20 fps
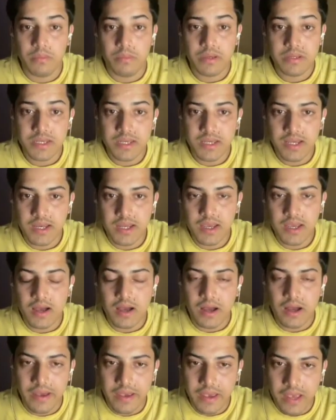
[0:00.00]
Basically,
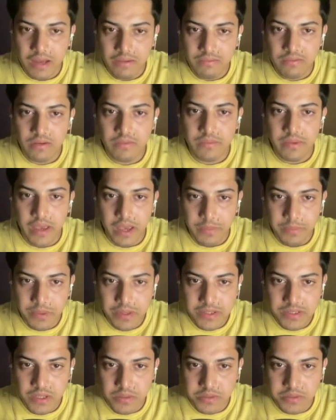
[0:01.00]
I have a
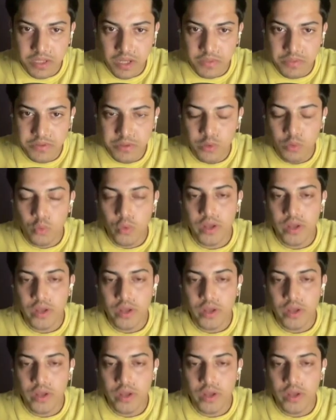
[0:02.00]
VIP subscription